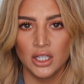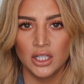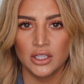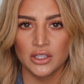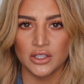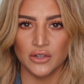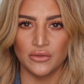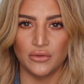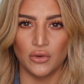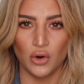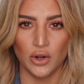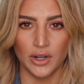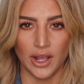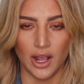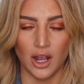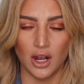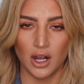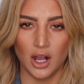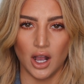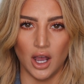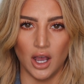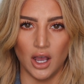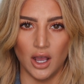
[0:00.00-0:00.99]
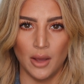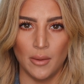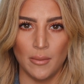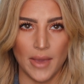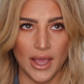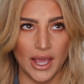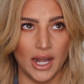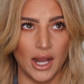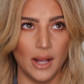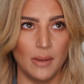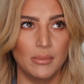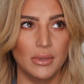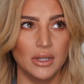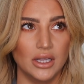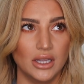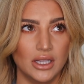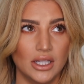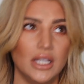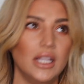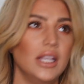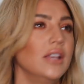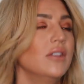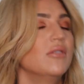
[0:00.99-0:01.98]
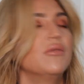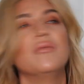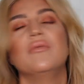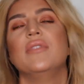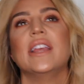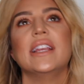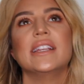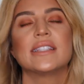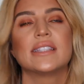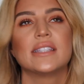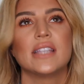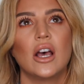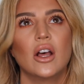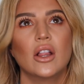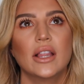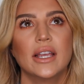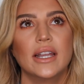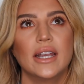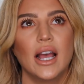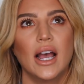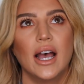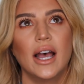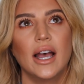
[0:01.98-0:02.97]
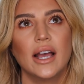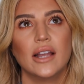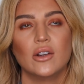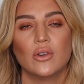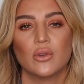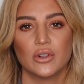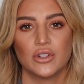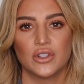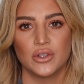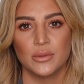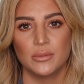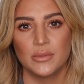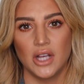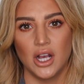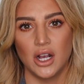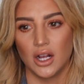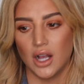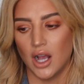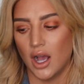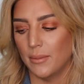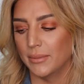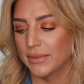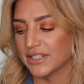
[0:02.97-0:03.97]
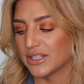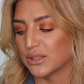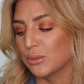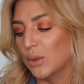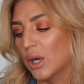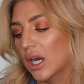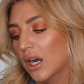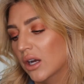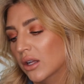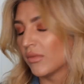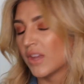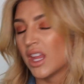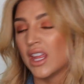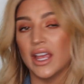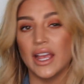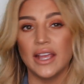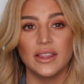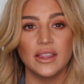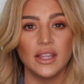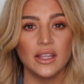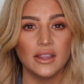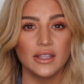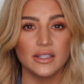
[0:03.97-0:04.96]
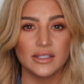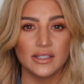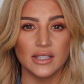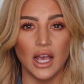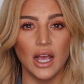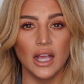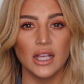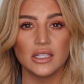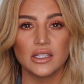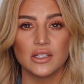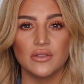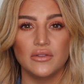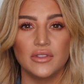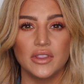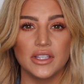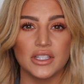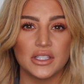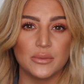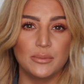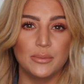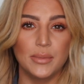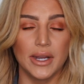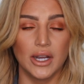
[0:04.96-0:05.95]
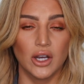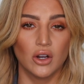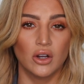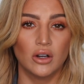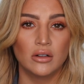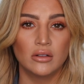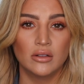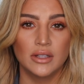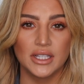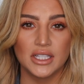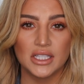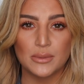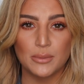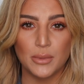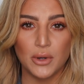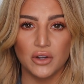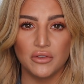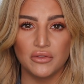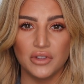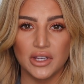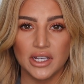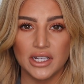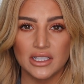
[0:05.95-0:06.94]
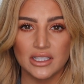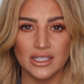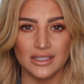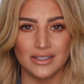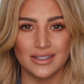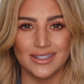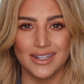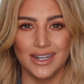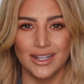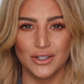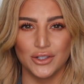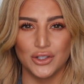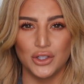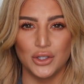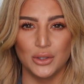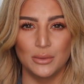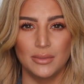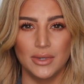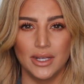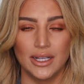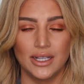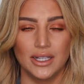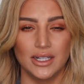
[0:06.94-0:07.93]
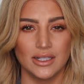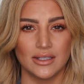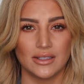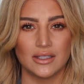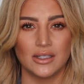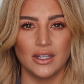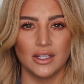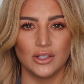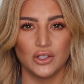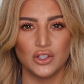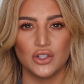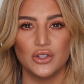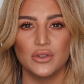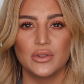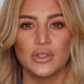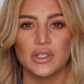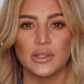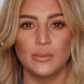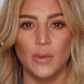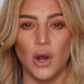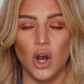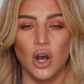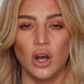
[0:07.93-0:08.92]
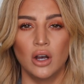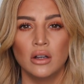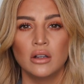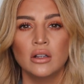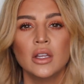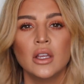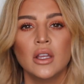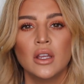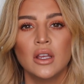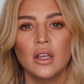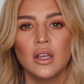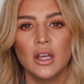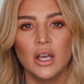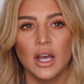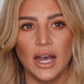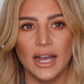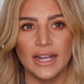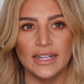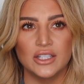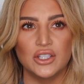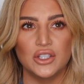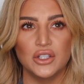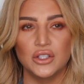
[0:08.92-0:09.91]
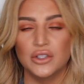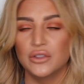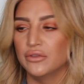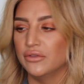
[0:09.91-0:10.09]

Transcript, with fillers: Sephora.com, and I believe they sell it at Nordstrom.com as well. I think the size of this barrel is perfect. It's not too big and it's not too small. I do